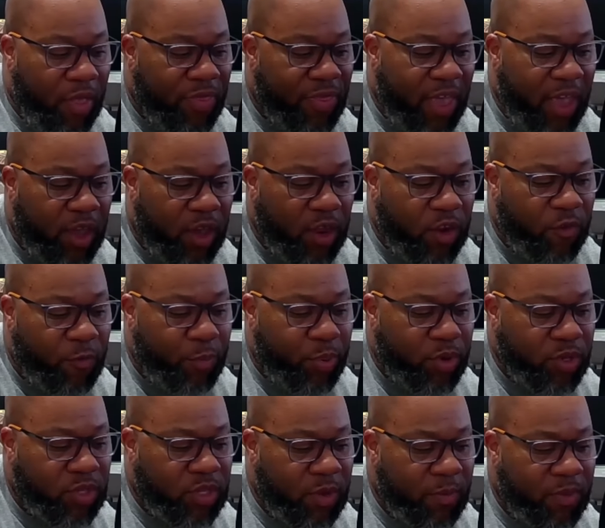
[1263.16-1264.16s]
they could have
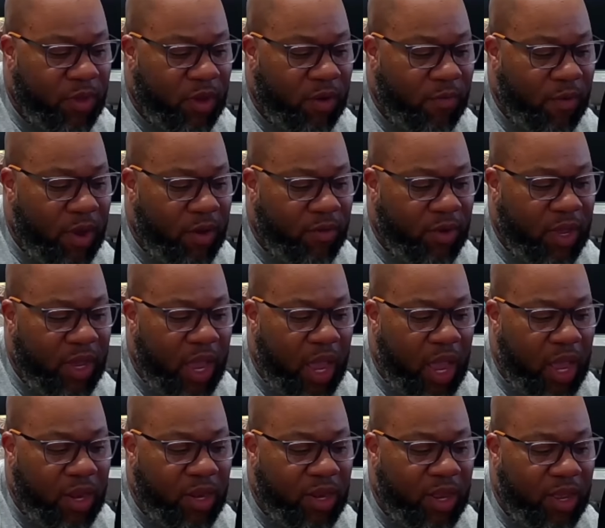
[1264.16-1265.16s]
put something around it
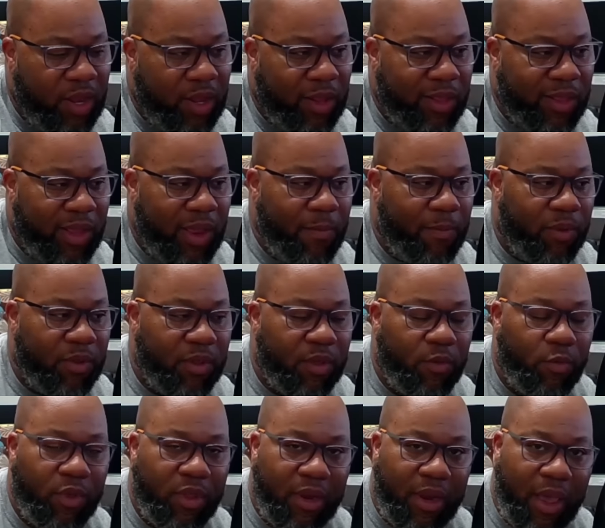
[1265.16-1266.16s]
and didn't label
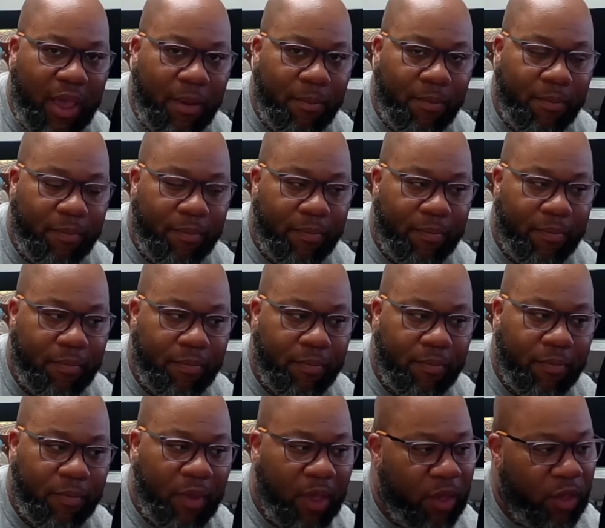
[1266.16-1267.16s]
it with a name.
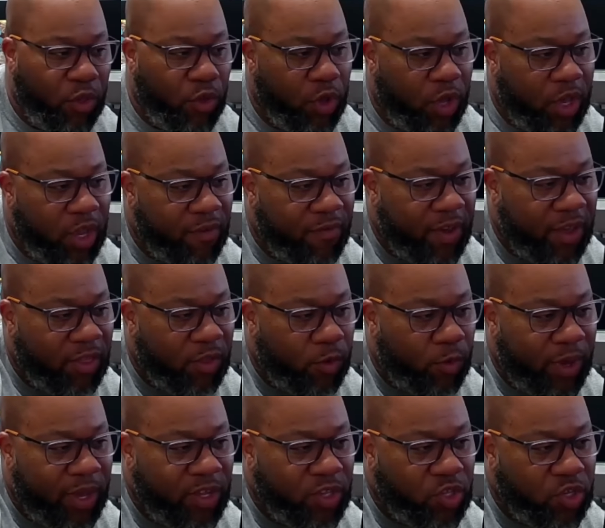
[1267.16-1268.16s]
You could have had the
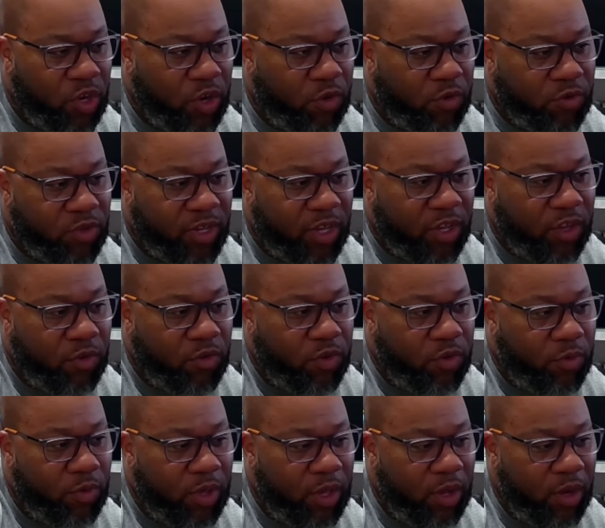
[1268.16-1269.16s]
white circles like you
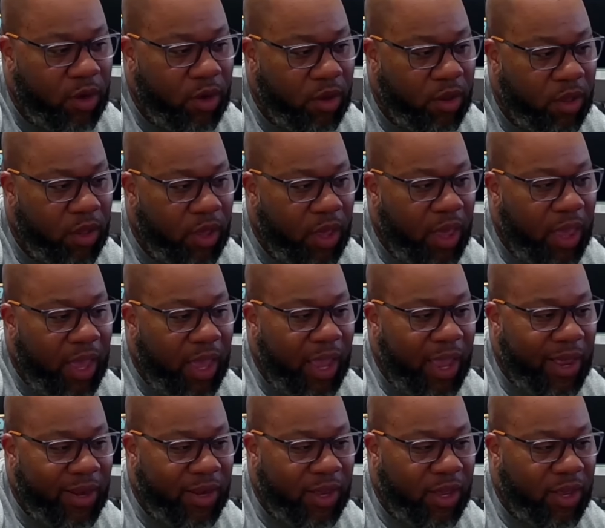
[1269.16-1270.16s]
do here,
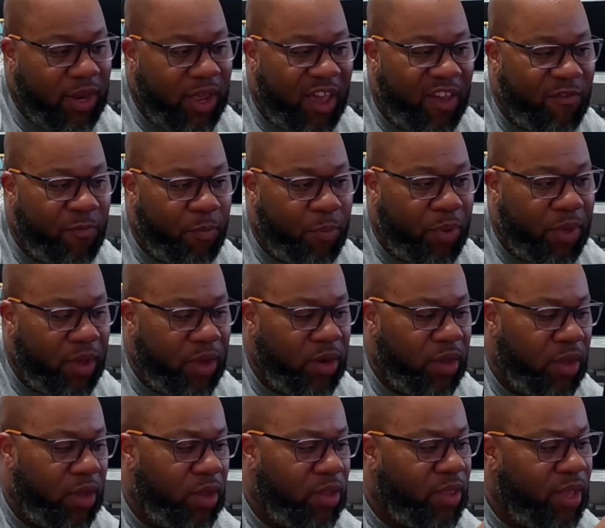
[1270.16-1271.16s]
and didn't have
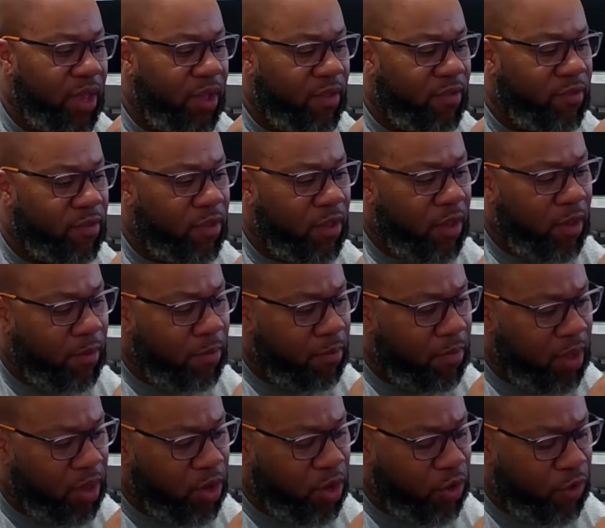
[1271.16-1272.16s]
pit, glance,
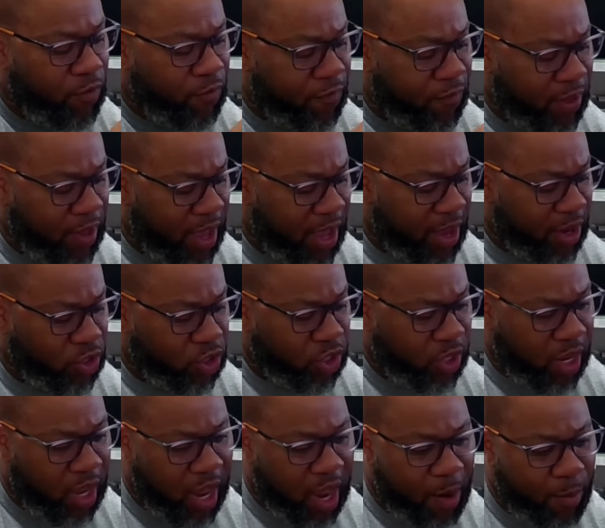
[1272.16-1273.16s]
menu, flash,
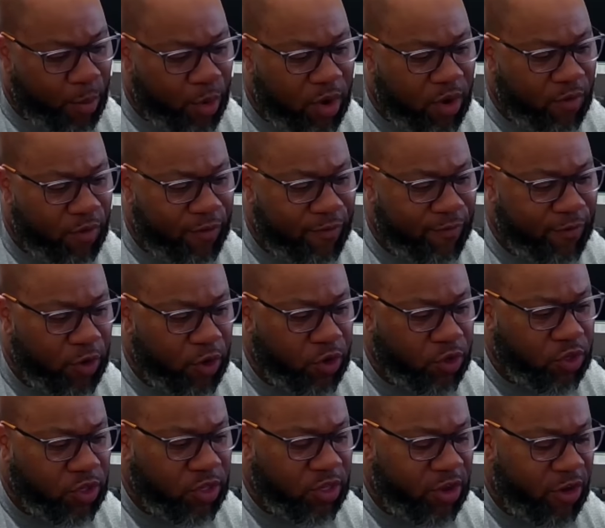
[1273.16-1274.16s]
camera,
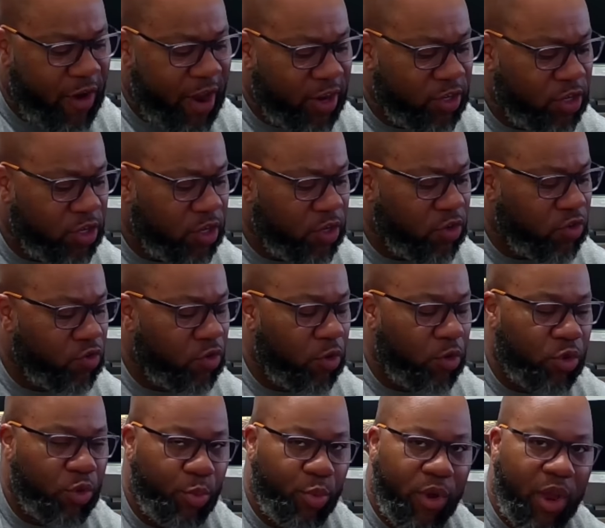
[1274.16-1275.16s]
reverse, traction
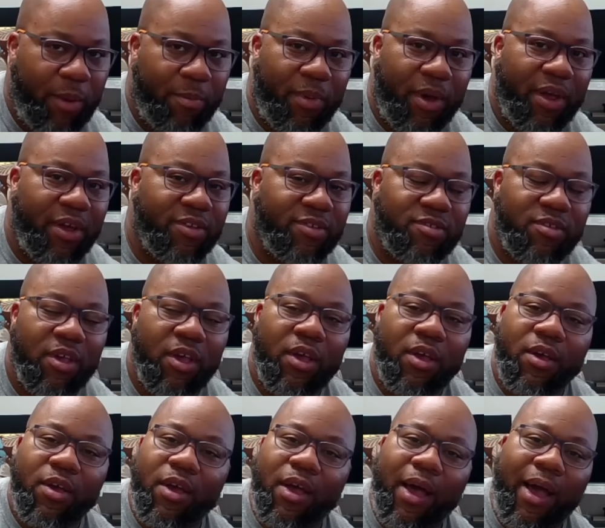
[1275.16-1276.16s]
control, or brake bias.
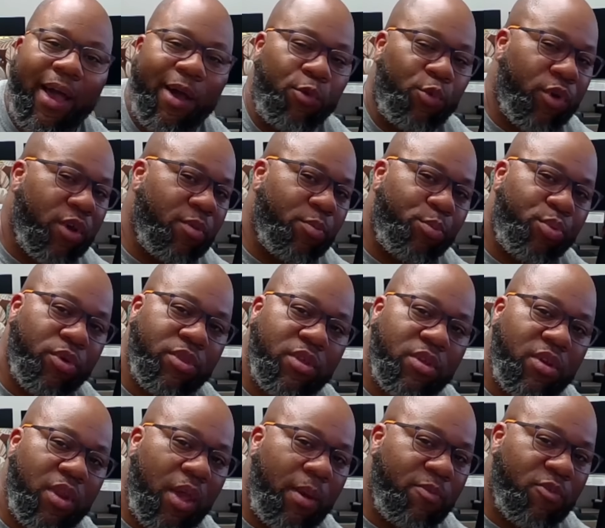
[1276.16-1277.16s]
I wouldn't put the
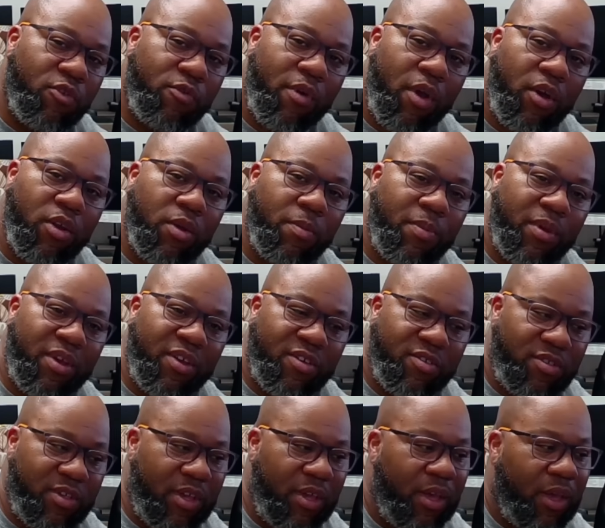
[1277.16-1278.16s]
names around it,
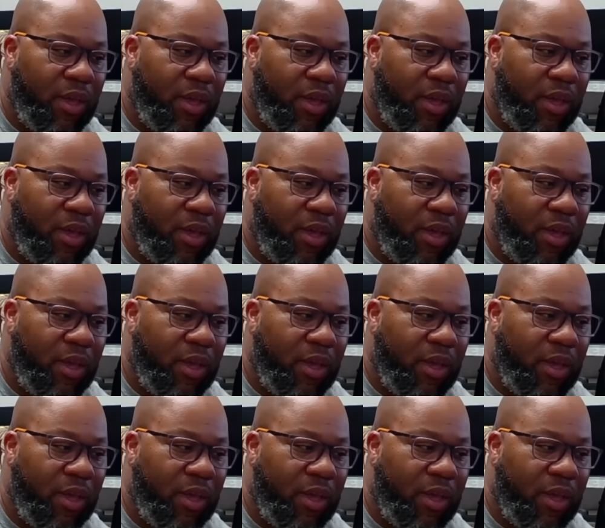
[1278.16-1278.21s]
because